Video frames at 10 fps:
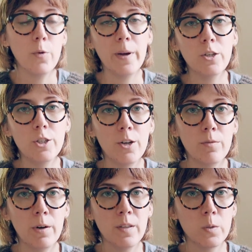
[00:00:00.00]
no mention
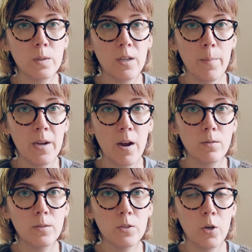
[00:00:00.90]
of when this was coming
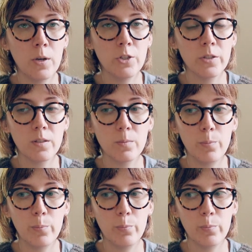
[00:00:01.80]
out, so I just
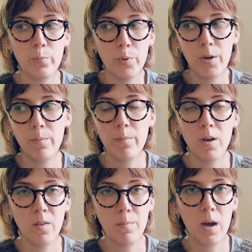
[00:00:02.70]
put it
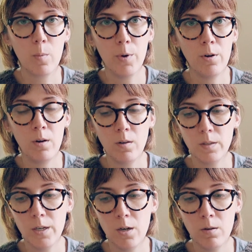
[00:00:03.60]
on the back burner, and I
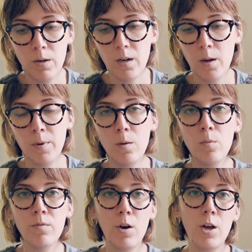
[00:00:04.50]
was like, you know what, I'm gonna
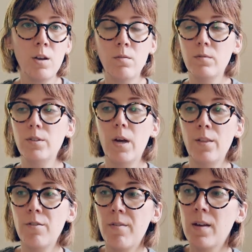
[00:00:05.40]
move on to
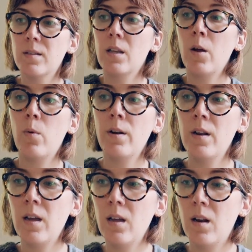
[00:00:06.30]
other things that I want
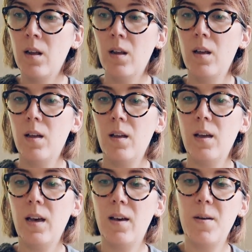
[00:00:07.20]
to knit,
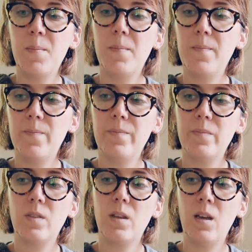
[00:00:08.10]
um,
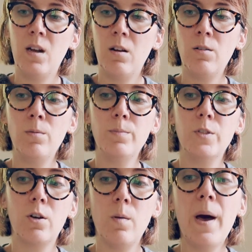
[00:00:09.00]
and I'll
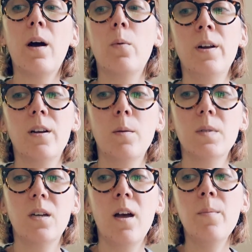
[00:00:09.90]
circle back when it
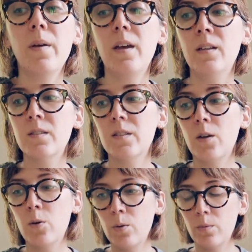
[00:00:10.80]
comes time. And
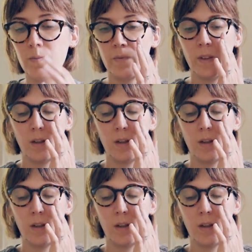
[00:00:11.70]
so